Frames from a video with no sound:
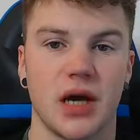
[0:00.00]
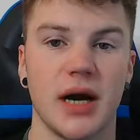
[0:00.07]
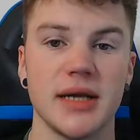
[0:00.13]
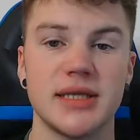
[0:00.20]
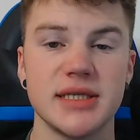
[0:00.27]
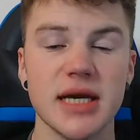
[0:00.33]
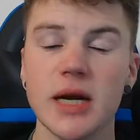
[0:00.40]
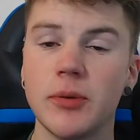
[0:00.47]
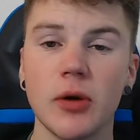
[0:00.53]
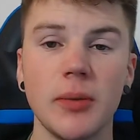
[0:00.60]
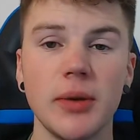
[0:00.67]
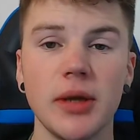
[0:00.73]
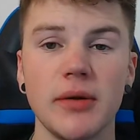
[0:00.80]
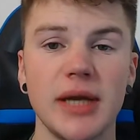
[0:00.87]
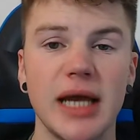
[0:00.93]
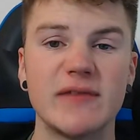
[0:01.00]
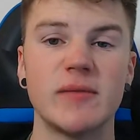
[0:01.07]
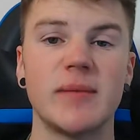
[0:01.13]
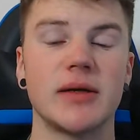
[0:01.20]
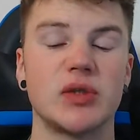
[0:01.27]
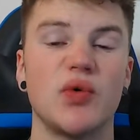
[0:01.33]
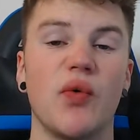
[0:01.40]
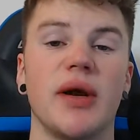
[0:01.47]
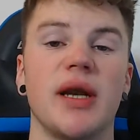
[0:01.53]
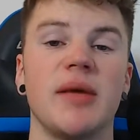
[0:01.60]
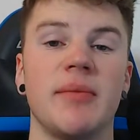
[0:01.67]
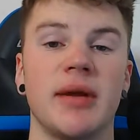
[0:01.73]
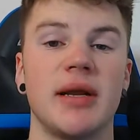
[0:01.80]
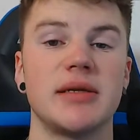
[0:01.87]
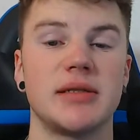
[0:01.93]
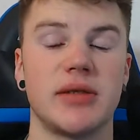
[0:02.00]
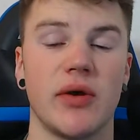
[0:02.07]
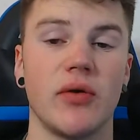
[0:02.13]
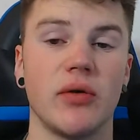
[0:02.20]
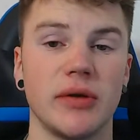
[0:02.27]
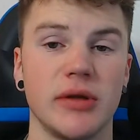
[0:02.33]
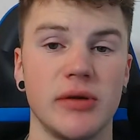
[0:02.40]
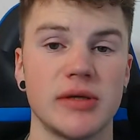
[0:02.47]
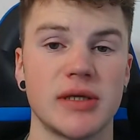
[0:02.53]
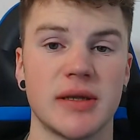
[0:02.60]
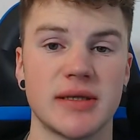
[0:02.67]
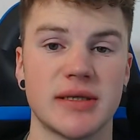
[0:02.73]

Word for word: I'd say I probably only have about 20 minutes total using this